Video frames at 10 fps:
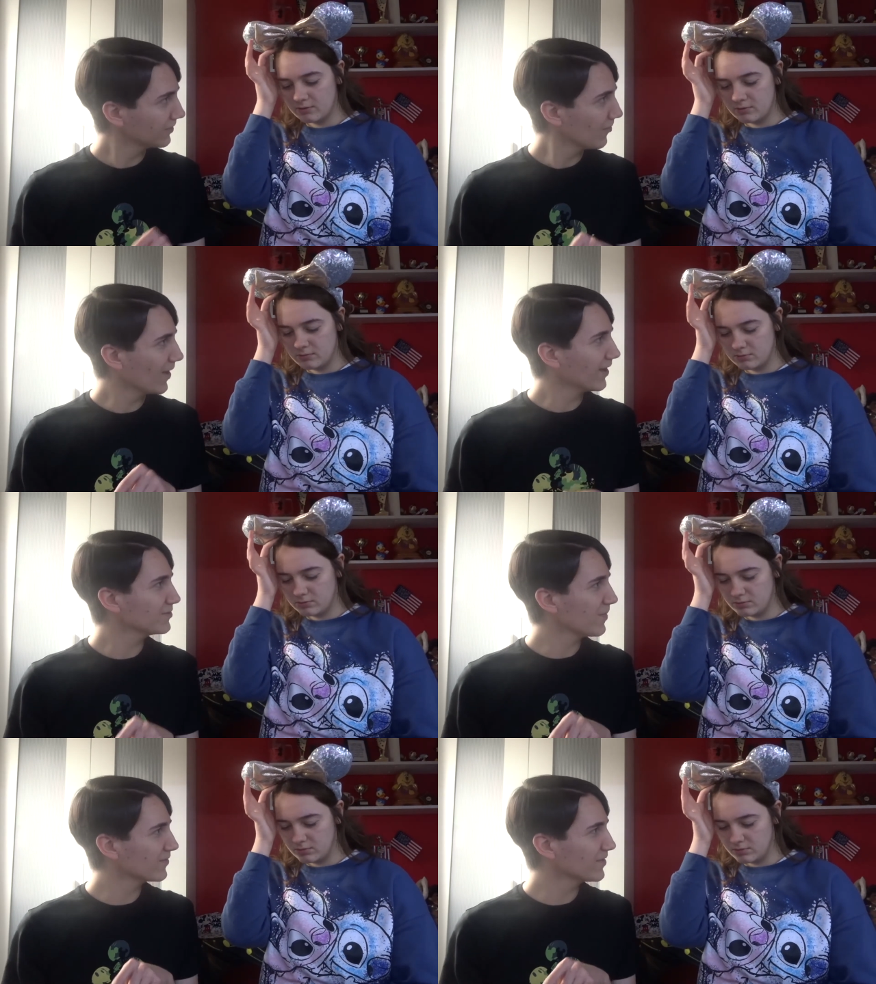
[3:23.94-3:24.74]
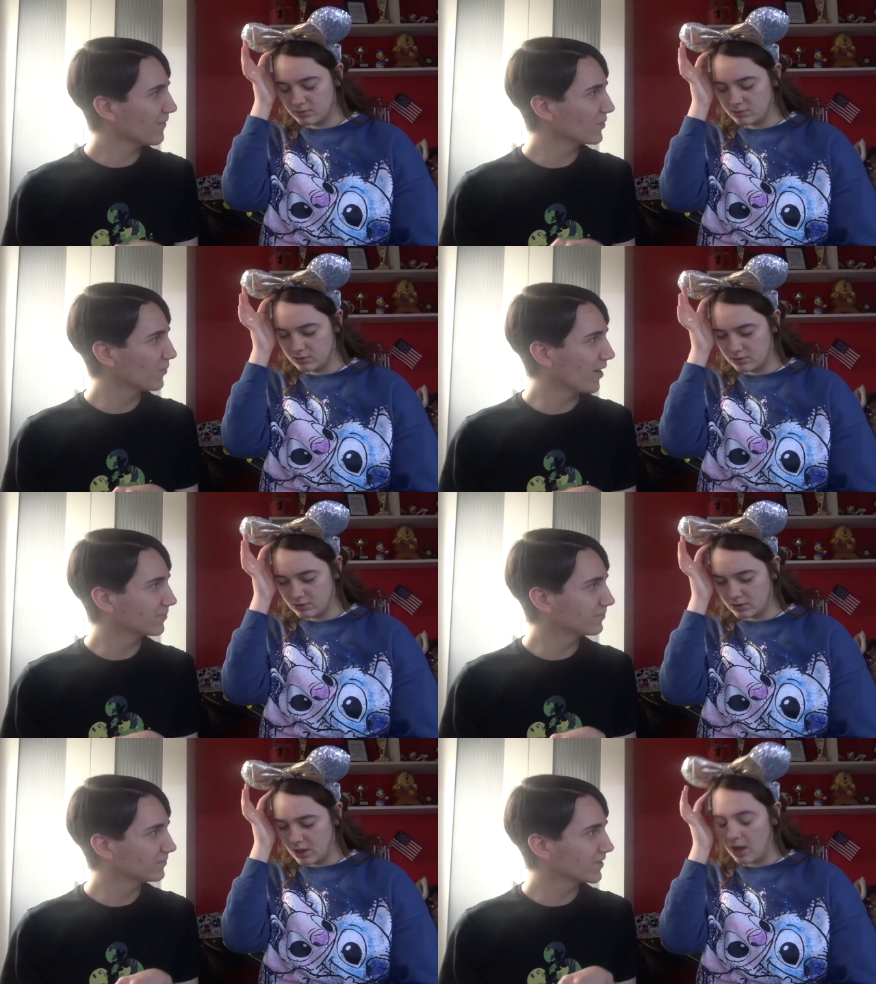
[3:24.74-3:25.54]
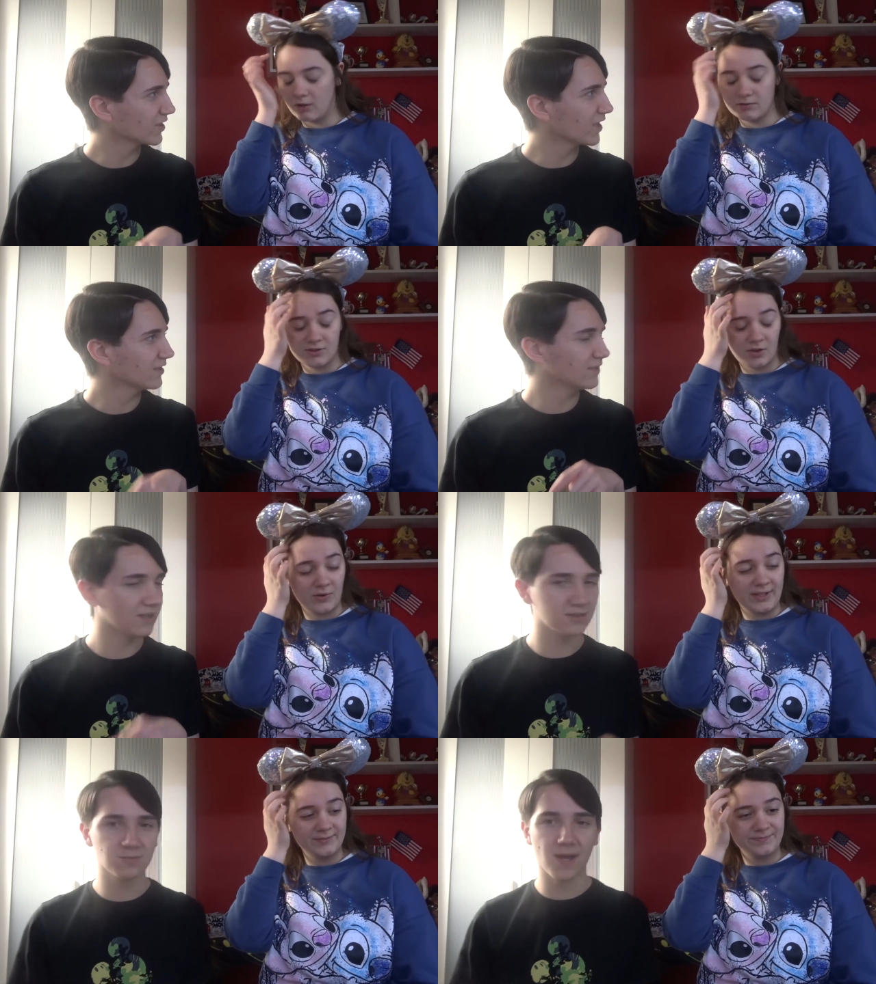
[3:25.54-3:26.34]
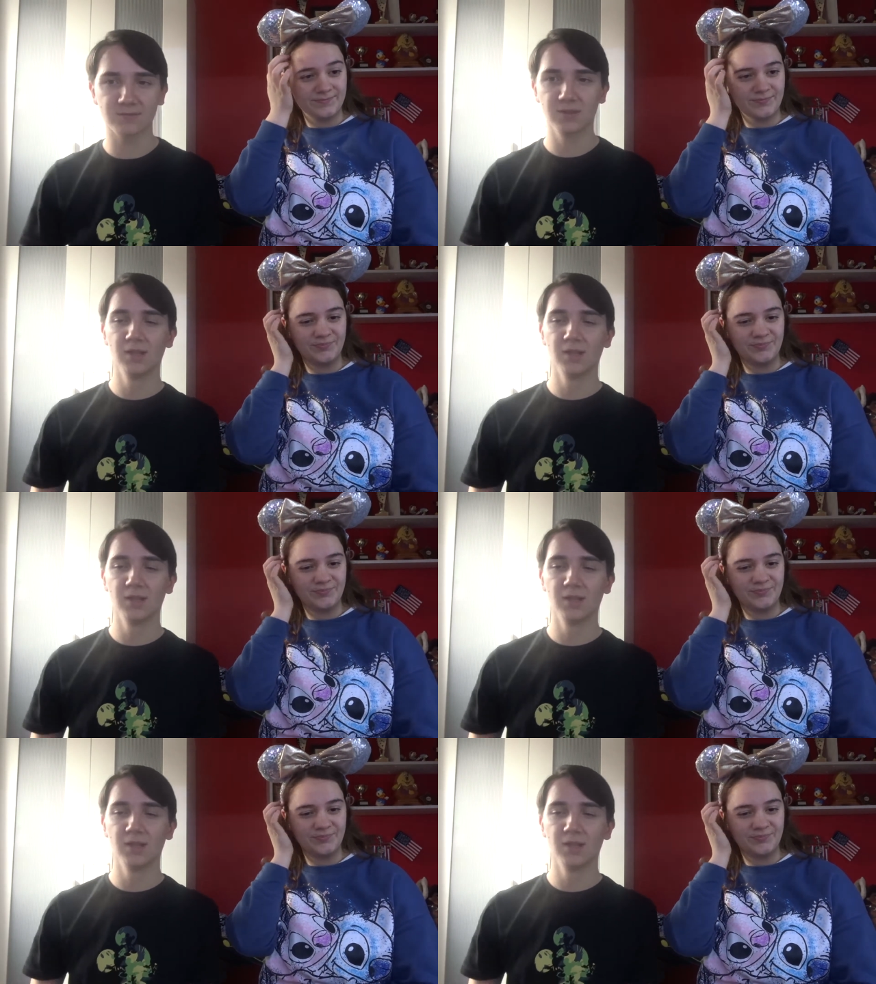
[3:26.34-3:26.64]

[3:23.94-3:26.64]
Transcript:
Speaker 1: well, I do have another one which oh, I kind of like as well.